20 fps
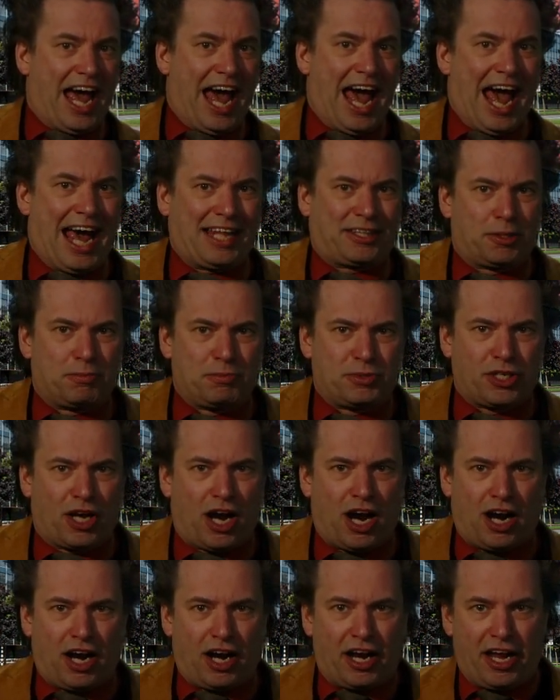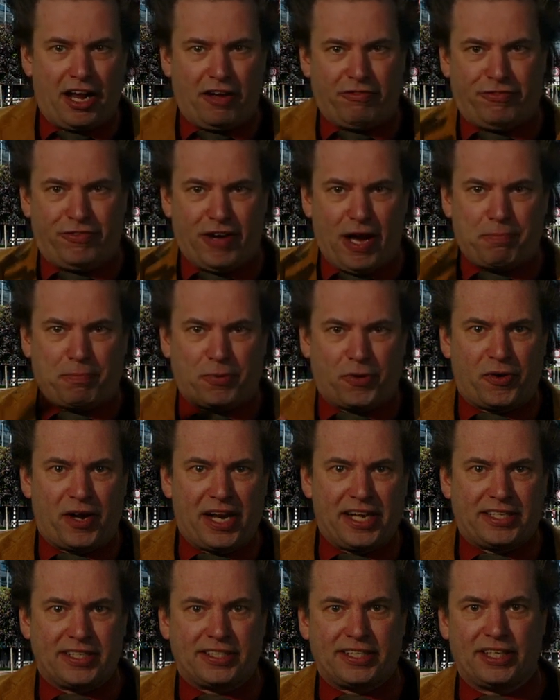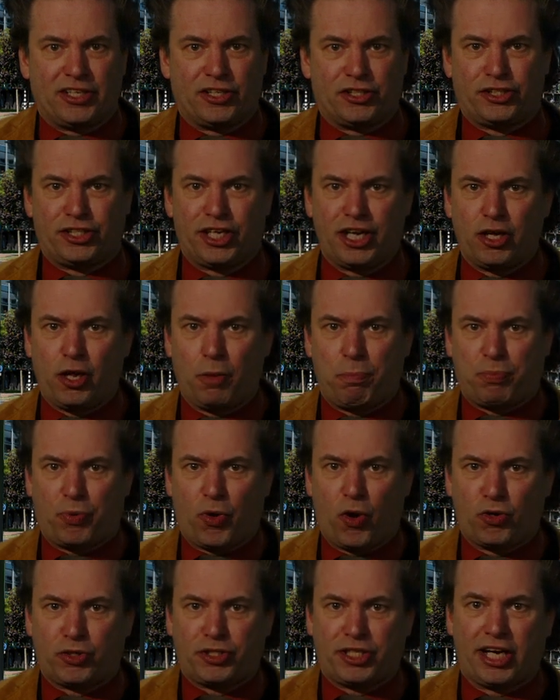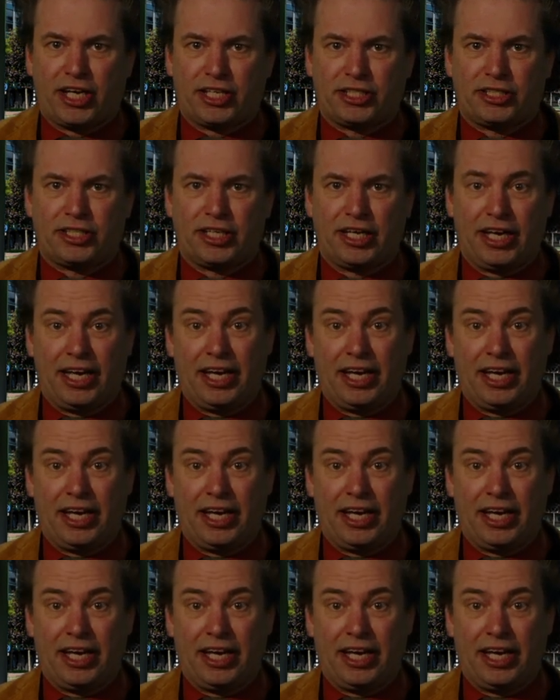atoms are evaporated in a single process